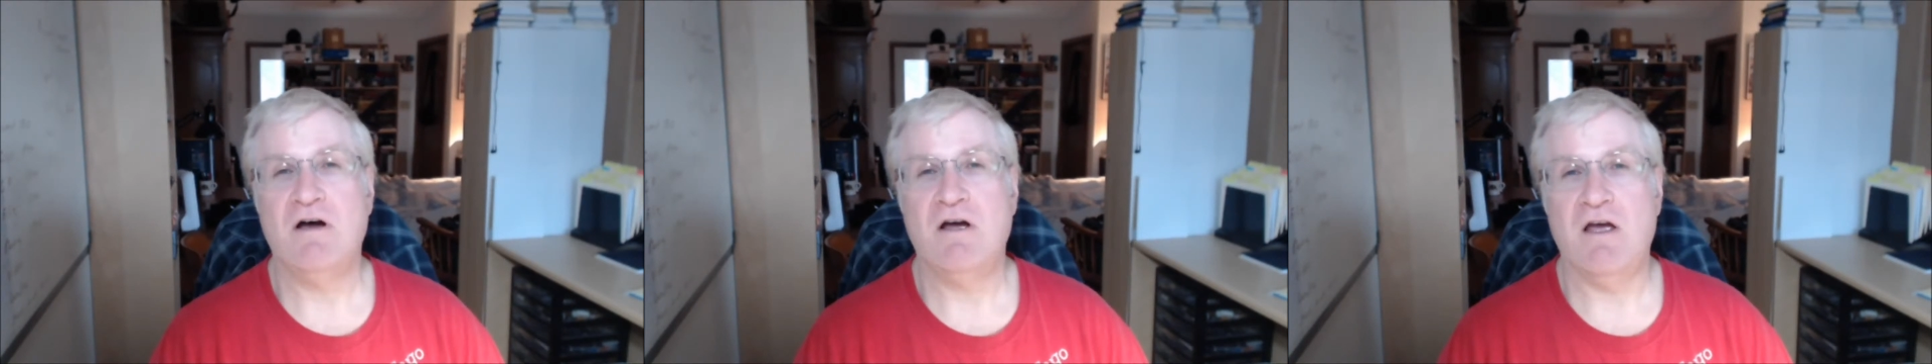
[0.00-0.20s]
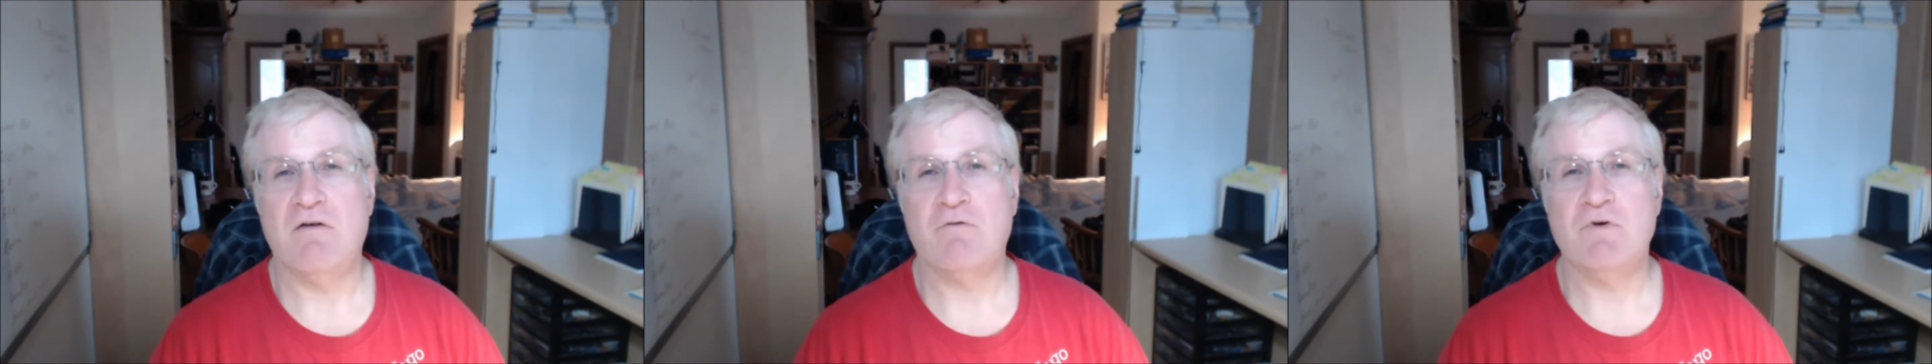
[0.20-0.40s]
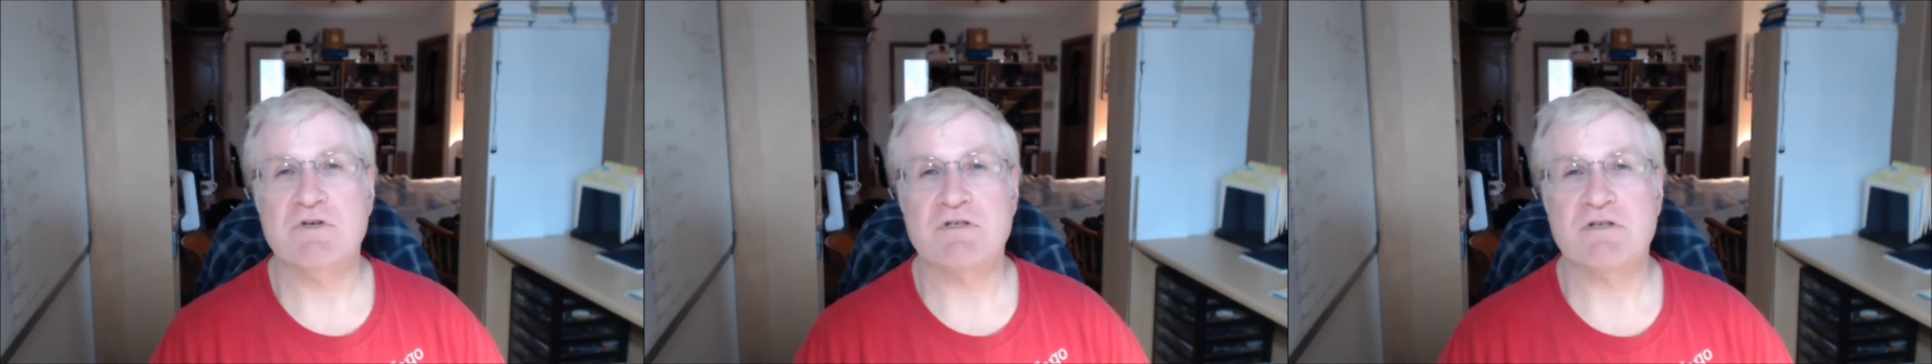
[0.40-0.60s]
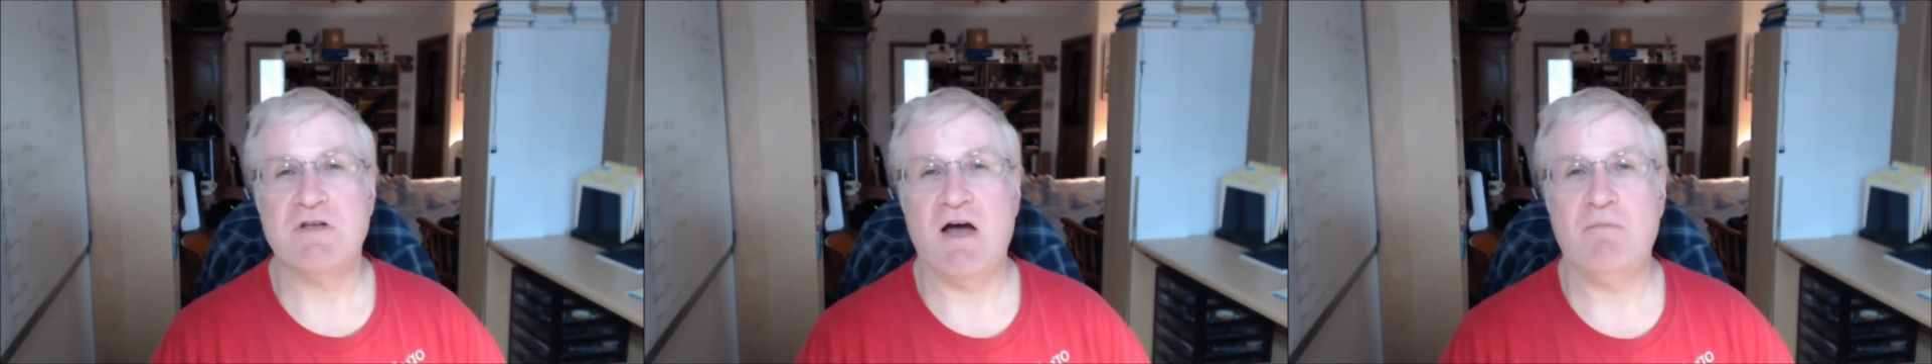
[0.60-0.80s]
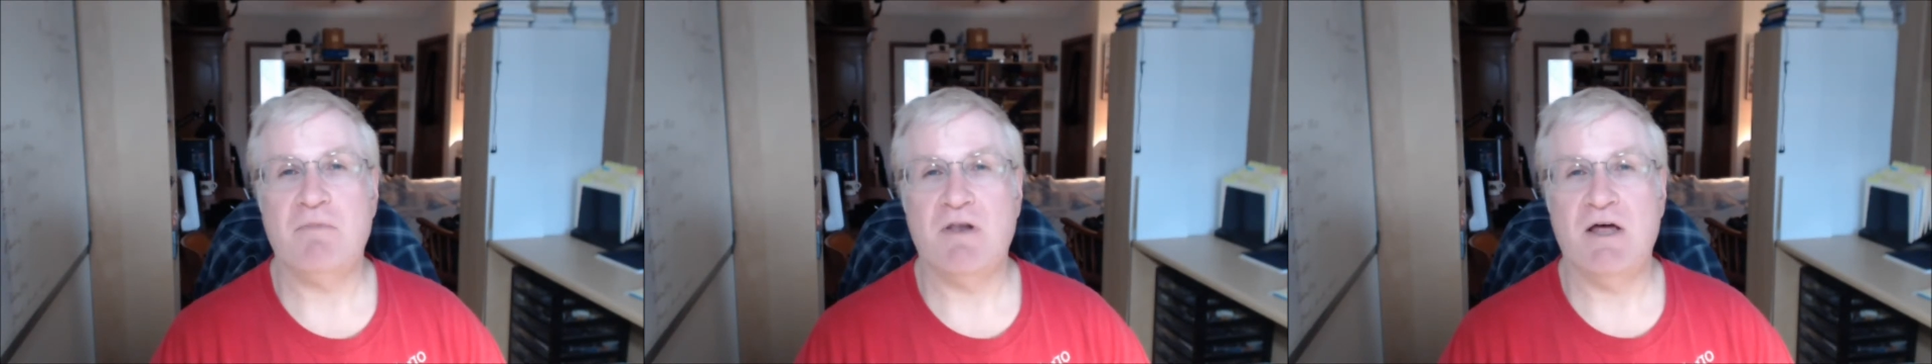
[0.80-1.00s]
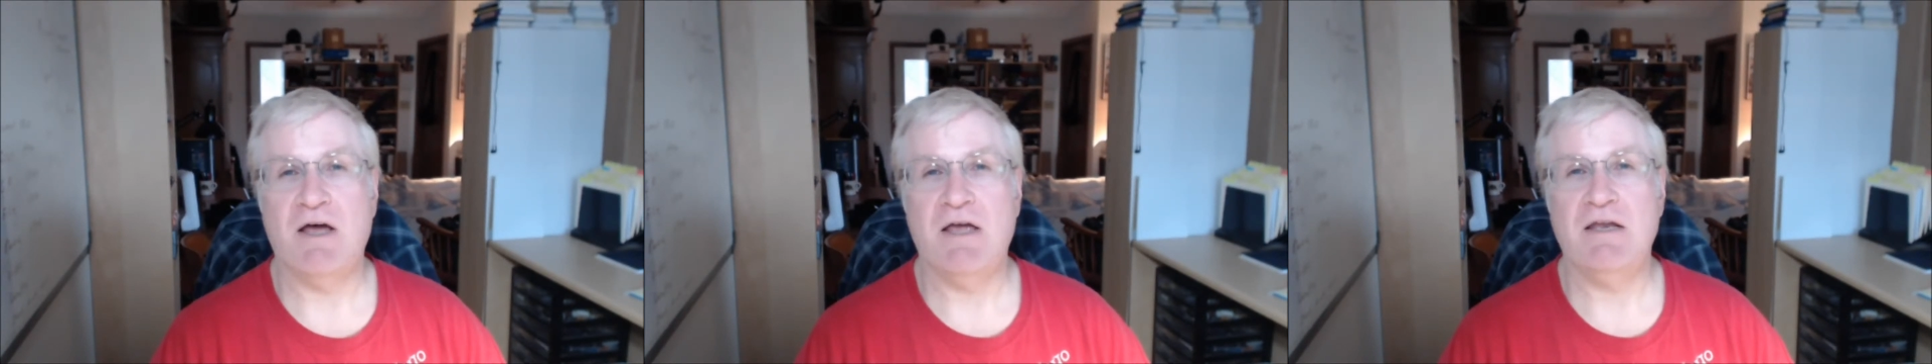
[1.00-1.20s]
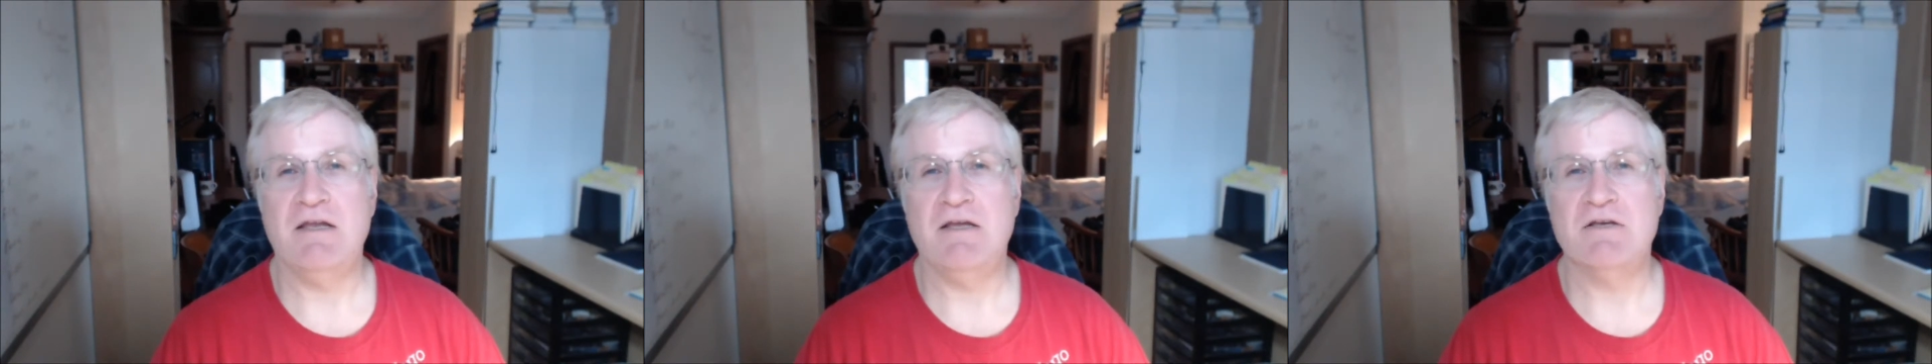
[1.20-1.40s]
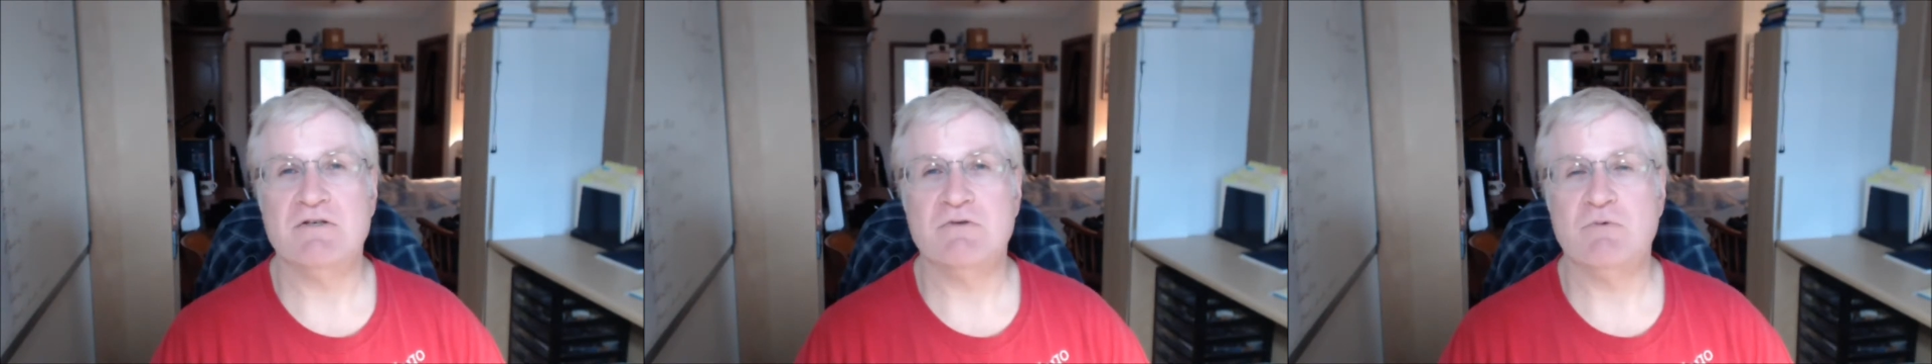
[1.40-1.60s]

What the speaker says: Every stoplight is,